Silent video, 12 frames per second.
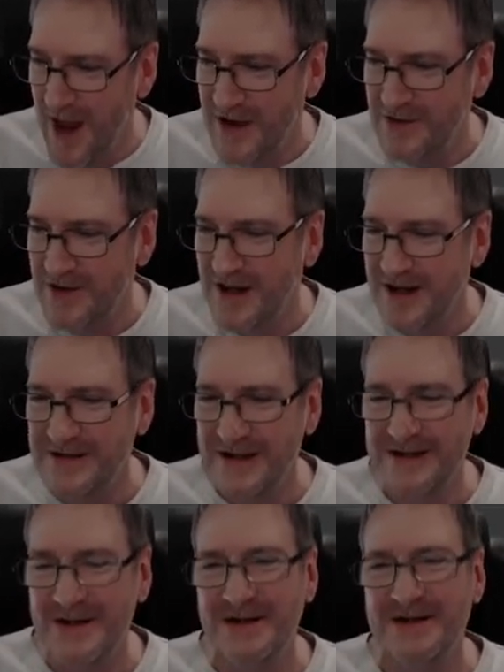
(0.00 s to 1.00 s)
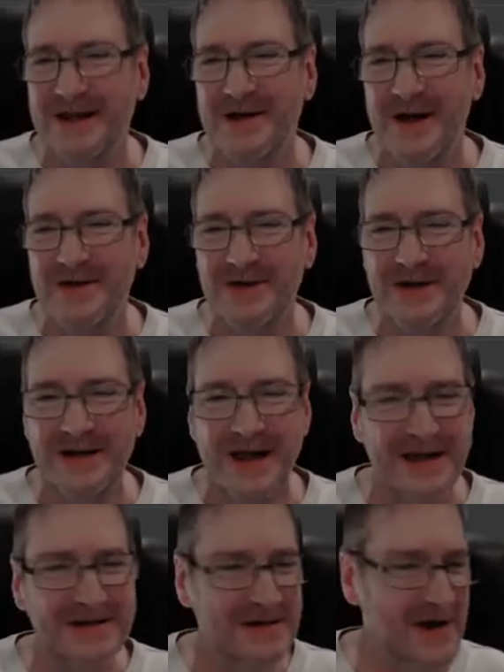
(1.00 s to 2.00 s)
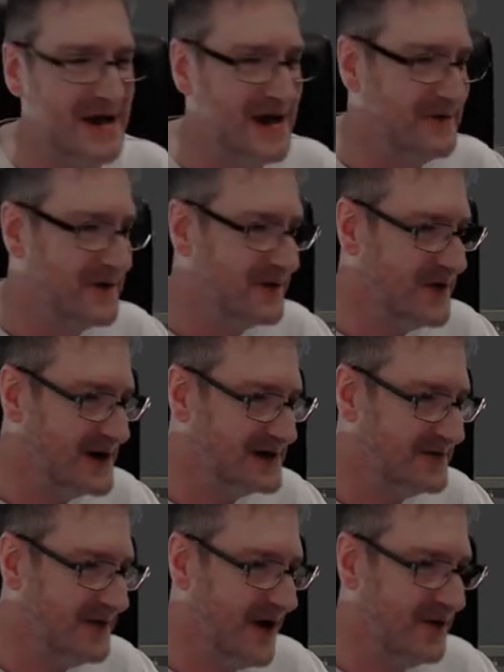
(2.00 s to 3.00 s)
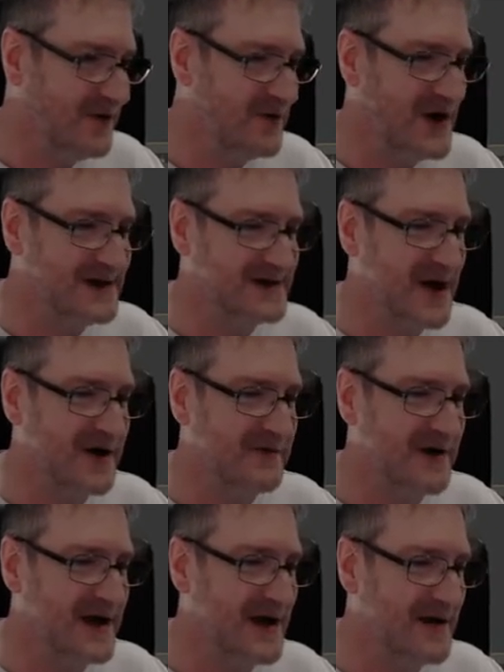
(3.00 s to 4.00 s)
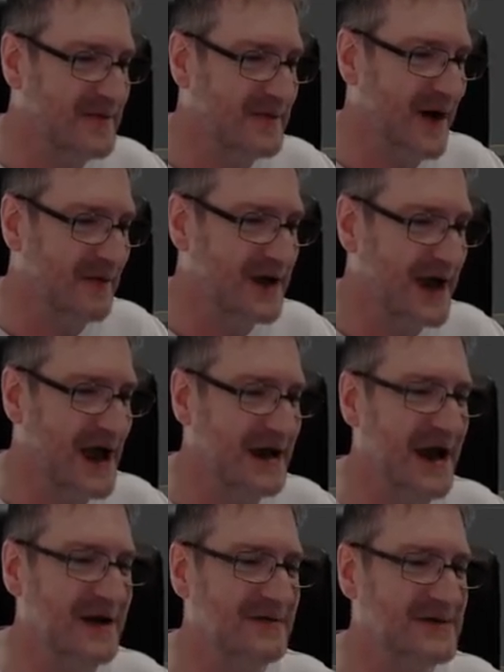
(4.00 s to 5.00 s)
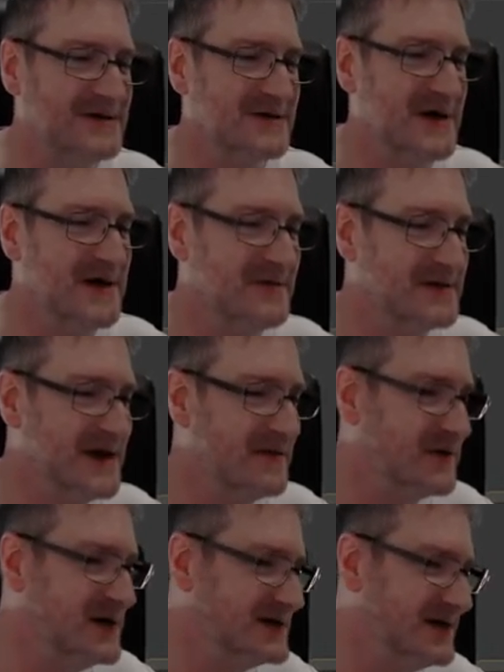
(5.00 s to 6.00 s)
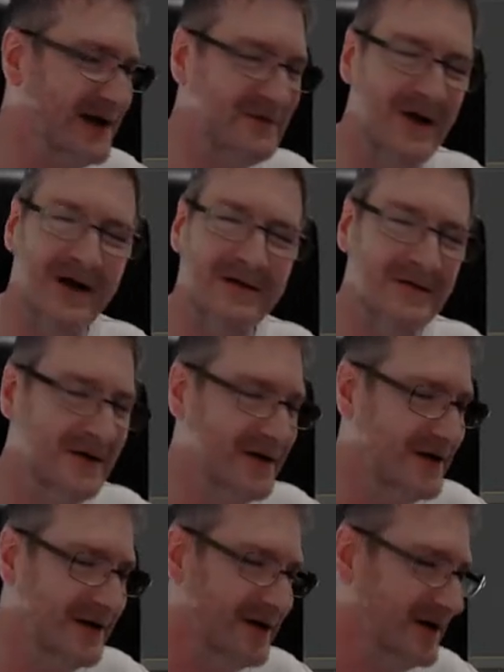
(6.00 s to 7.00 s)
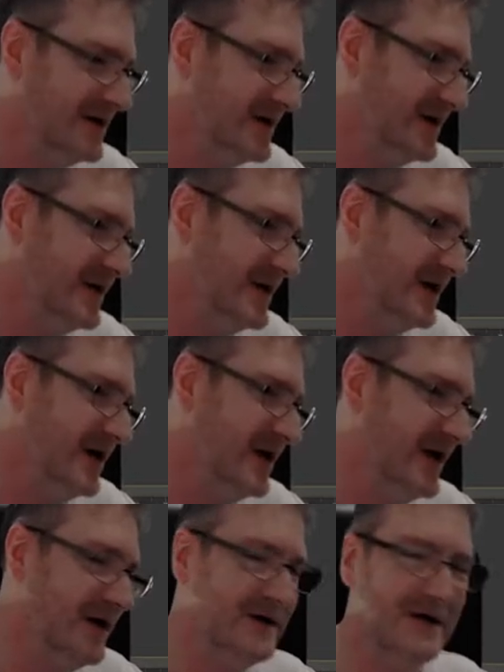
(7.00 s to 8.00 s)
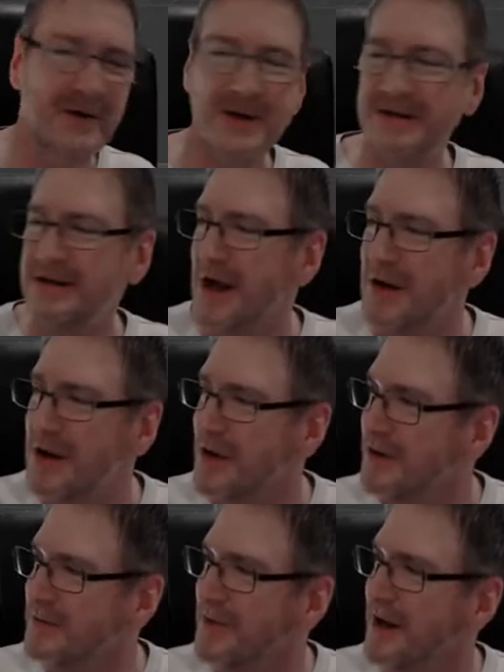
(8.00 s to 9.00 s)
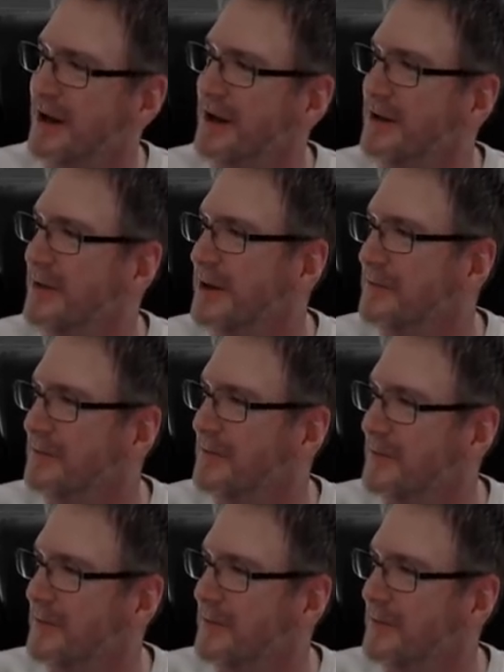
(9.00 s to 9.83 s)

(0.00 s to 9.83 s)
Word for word: Android Lust, it's good to see you, Android Lust. You're here for the right, on the right side of the um of the cutout of the stream for some reason. Oh, I don't know what's going on. Anyway.